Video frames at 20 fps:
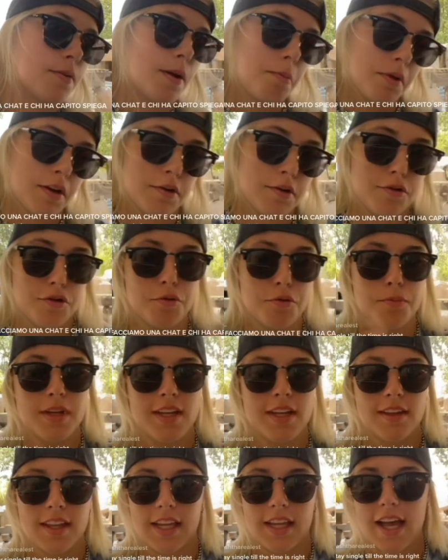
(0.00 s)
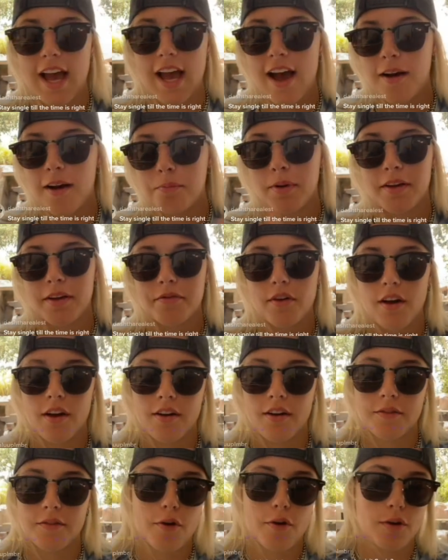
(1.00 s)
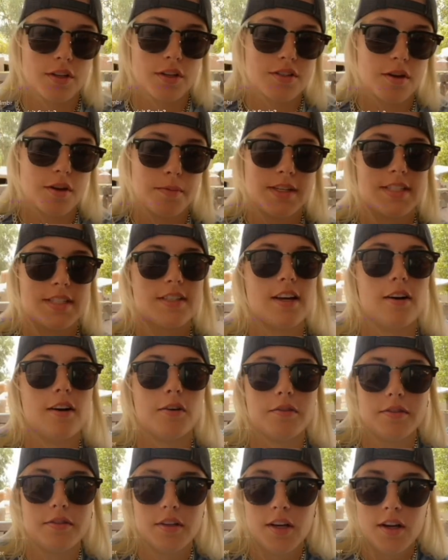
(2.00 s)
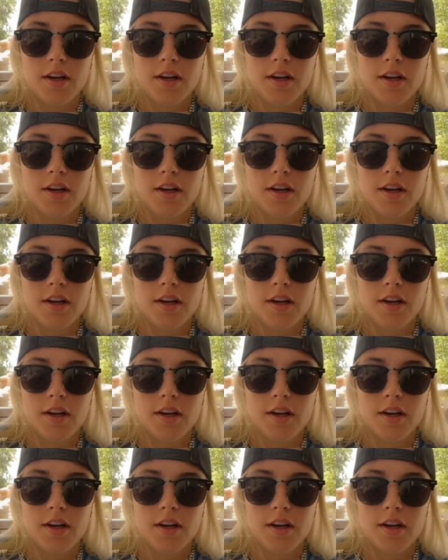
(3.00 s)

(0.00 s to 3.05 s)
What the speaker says: I'm gonna do me, like, have my fun, focus on myself.